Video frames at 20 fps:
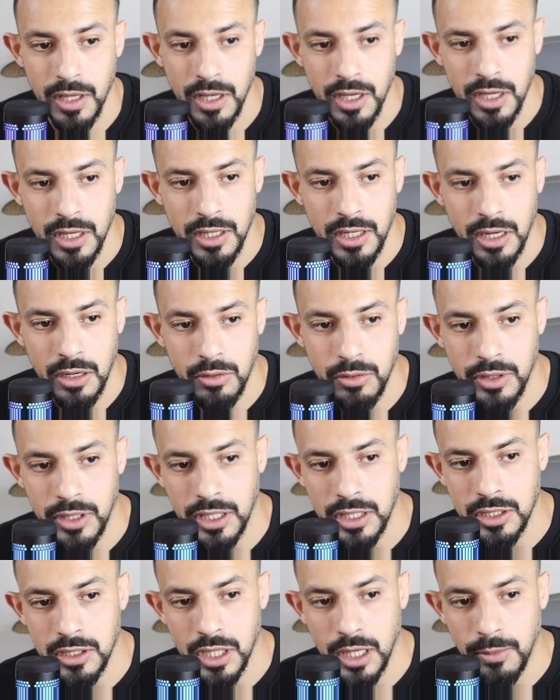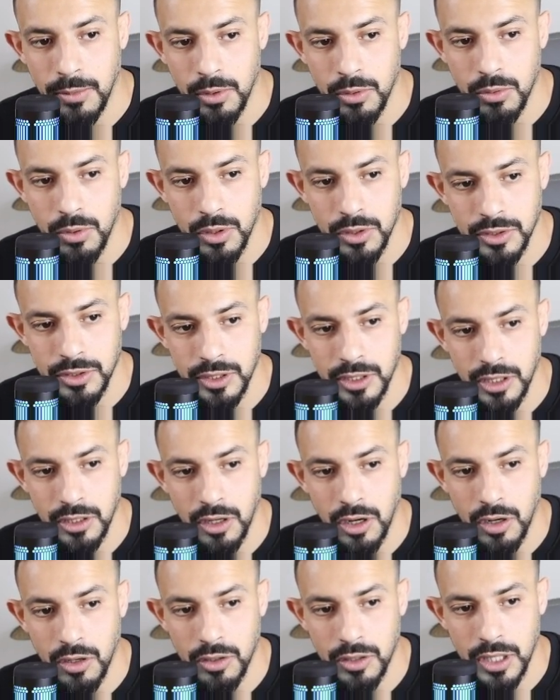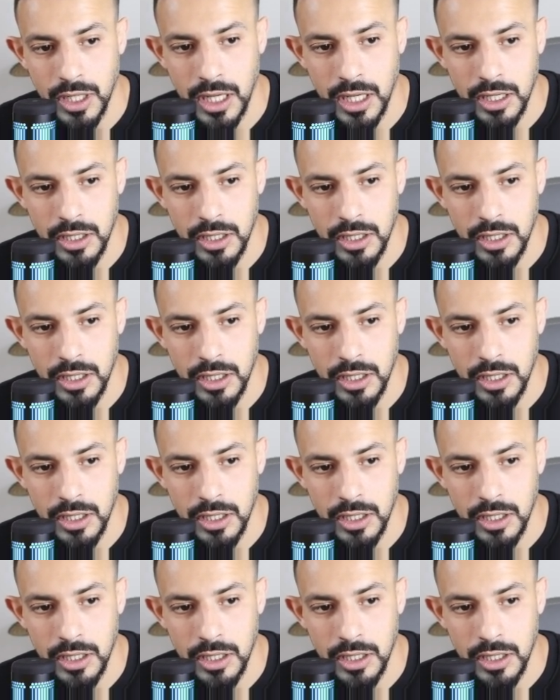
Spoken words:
Now, the double quotes here are